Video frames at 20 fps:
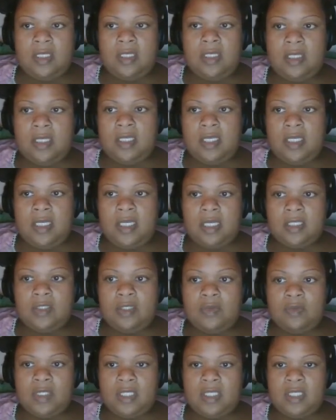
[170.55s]
The
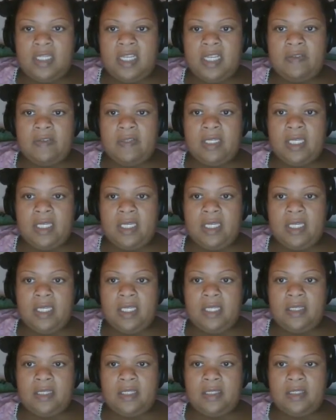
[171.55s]
next one to
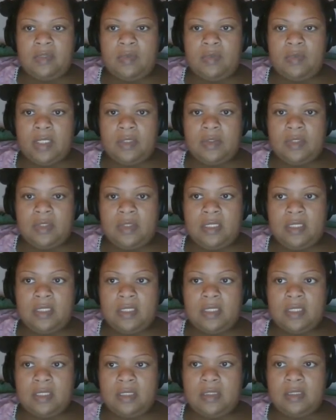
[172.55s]
navigate this Windows
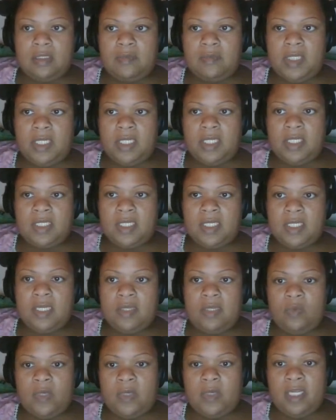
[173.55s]
system is
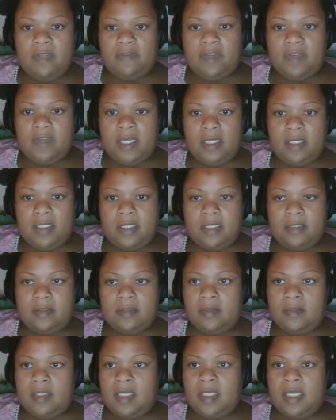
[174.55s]
git win event.
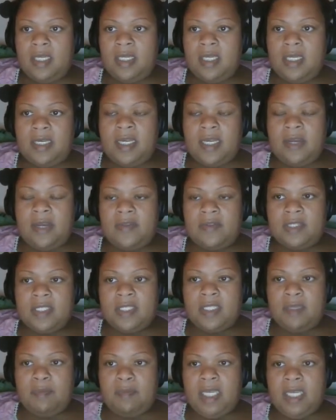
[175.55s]
Now, this
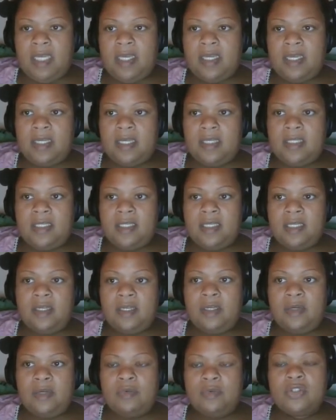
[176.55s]
command
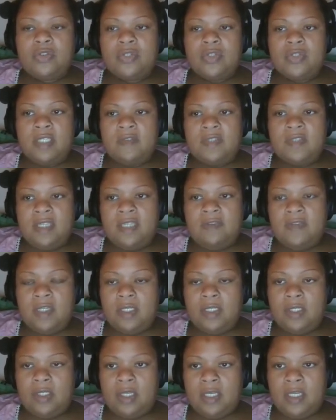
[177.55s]
retrieves
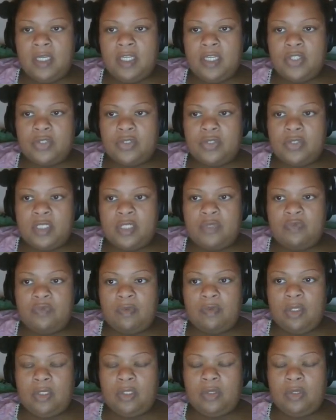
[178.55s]
event log entries
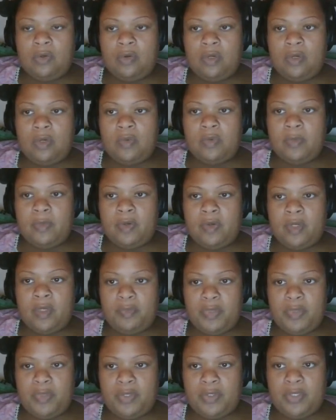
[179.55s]
from a local or remote
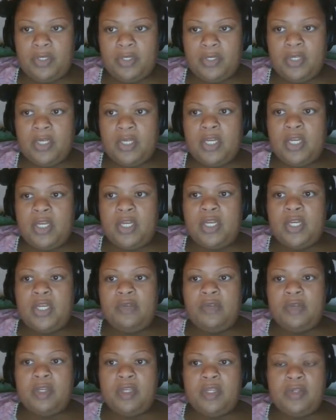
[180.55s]
computer.
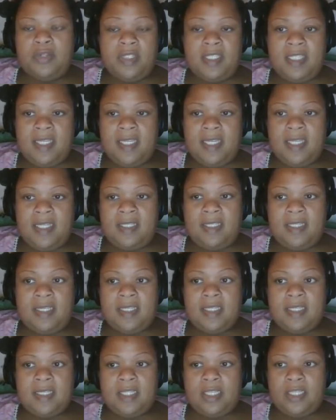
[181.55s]
You can use it to
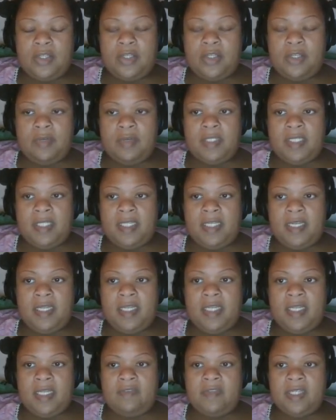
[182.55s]
analyze security
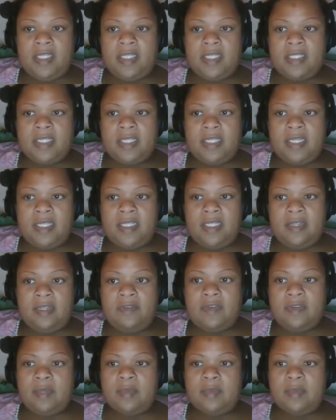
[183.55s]
related events and identify